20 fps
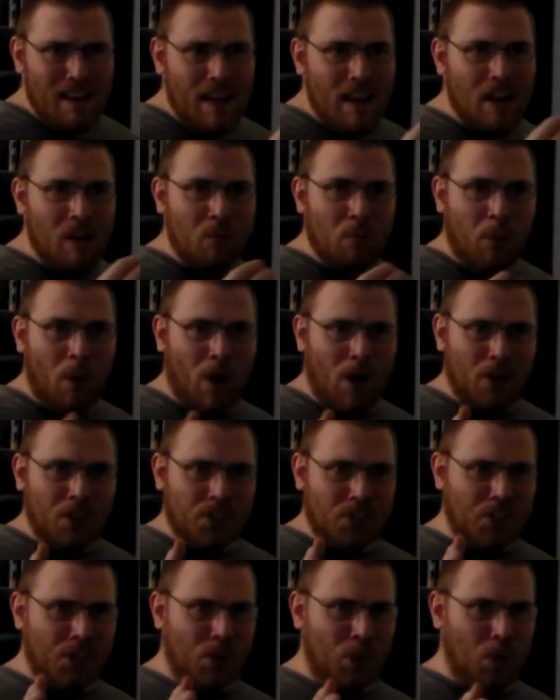in part
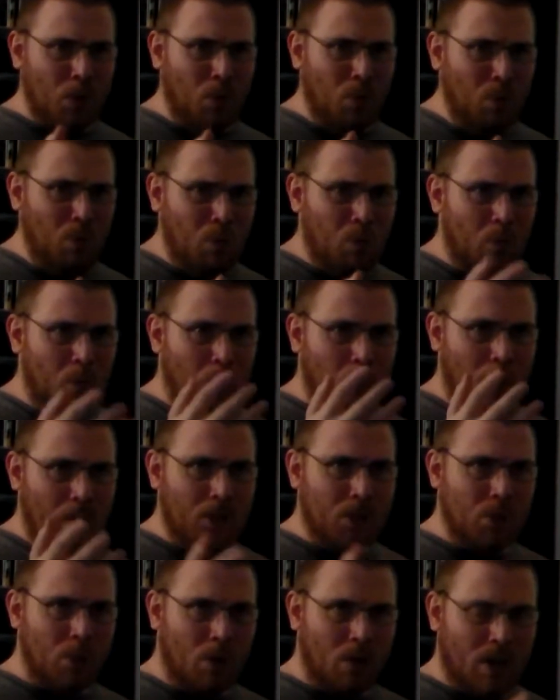2, which
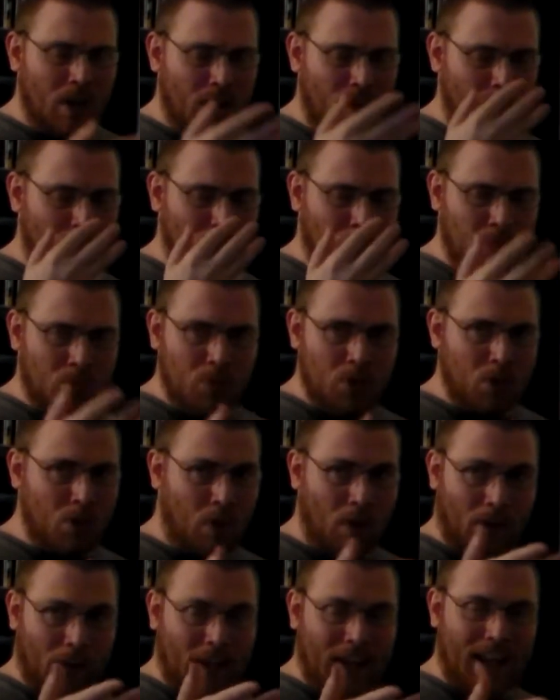will come
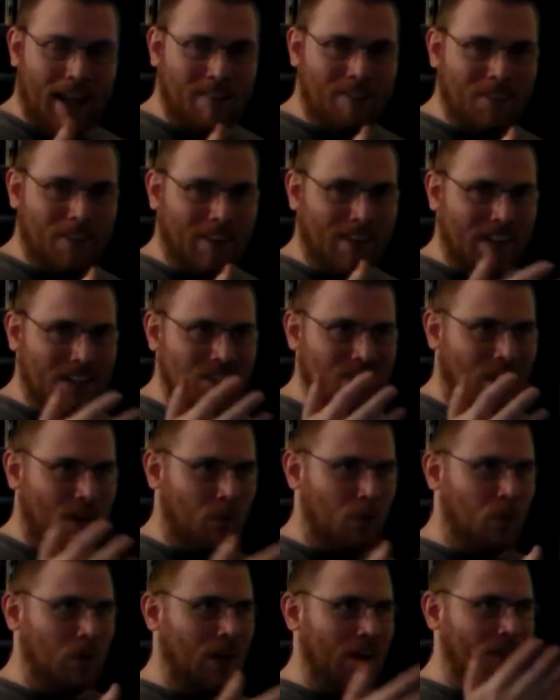shortly after this, I
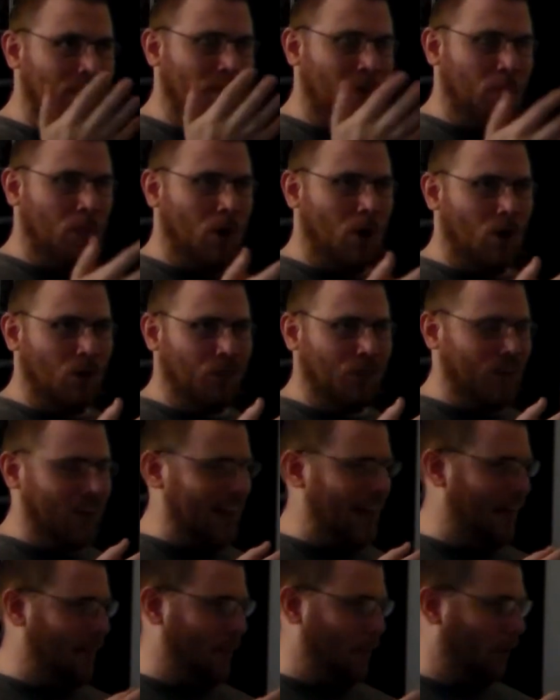will cut them all
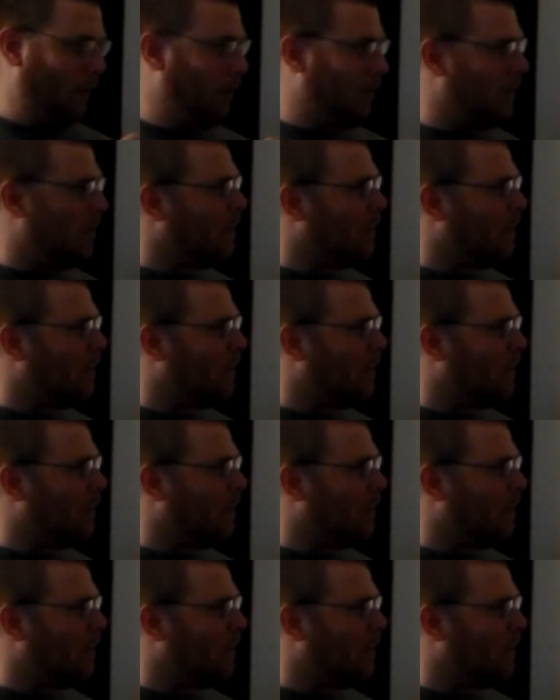together.